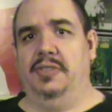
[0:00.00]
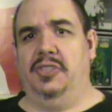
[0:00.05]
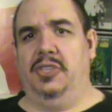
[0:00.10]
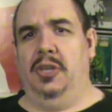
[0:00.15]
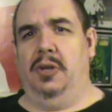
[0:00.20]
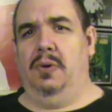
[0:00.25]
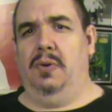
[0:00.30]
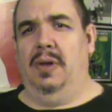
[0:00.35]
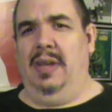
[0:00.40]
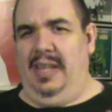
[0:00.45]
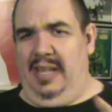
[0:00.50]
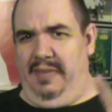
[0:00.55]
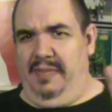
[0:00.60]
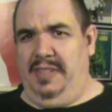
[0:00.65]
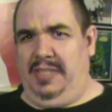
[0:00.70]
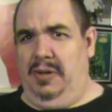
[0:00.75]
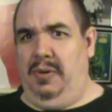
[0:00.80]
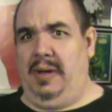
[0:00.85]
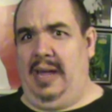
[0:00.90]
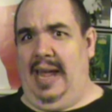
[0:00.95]
so if
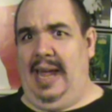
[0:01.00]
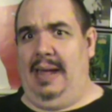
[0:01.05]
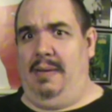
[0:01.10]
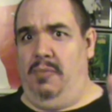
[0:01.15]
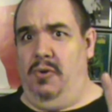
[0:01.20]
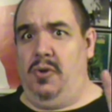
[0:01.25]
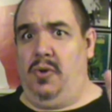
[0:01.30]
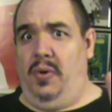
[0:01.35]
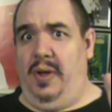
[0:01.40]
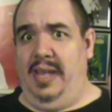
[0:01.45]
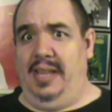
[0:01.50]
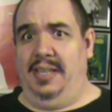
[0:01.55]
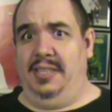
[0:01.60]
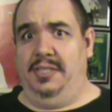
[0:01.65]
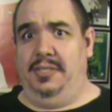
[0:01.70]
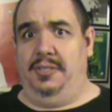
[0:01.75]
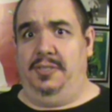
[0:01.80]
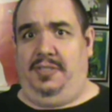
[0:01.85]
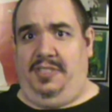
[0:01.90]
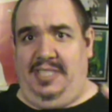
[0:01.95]
it's okay, I'm going to go ahead
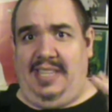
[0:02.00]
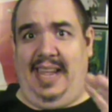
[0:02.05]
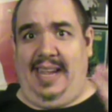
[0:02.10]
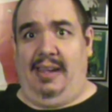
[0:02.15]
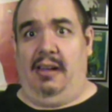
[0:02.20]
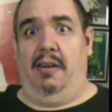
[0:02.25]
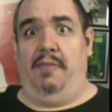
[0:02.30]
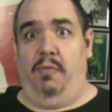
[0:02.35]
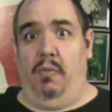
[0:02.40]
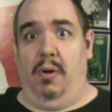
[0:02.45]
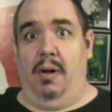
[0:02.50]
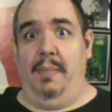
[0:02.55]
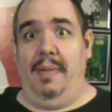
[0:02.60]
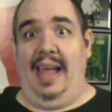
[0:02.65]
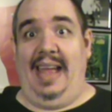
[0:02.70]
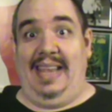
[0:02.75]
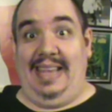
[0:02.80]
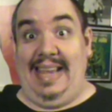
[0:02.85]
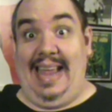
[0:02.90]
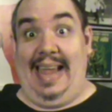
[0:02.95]
and take off where I'm
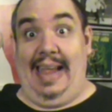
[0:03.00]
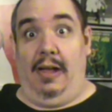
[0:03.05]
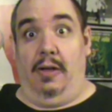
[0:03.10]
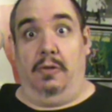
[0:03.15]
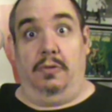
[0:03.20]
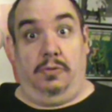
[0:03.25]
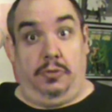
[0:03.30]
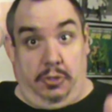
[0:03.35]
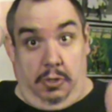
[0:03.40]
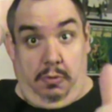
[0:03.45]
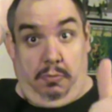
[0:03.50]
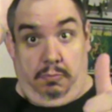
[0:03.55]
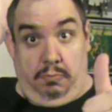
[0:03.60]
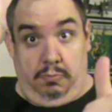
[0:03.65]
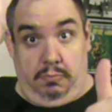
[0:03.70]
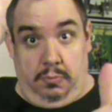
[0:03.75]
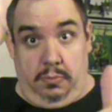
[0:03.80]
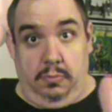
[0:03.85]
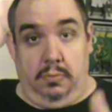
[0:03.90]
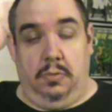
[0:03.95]
at now. So
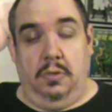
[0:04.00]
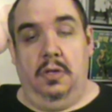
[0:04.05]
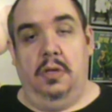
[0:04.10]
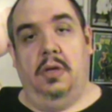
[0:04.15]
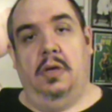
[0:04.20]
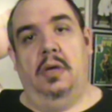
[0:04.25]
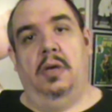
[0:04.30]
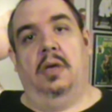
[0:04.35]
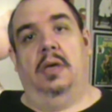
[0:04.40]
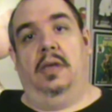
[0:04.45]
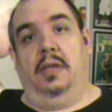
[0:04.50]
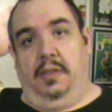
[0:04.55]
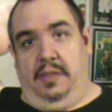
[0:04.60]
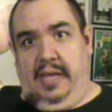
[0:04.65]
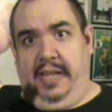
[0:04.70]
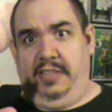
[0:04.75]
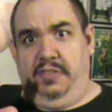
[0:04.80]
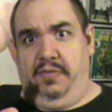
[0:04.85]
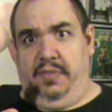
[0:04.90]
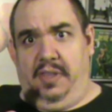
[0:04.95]

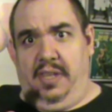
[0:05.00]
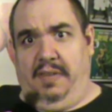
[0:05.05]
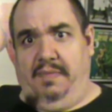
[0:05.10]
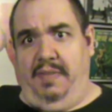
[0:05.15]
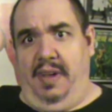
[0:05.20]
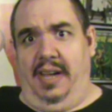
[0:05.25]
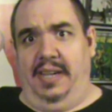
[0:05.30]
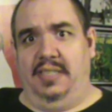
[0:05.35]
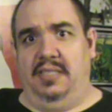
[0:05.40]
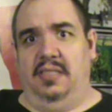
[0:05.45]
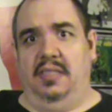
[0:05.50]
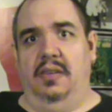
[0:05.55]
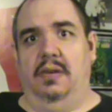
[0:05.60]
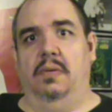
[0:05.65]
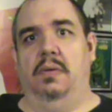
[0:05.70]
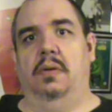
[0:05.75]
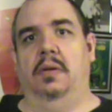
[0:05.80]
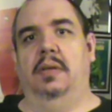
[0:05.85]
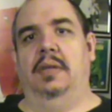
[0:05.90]
thanks for the advice, though.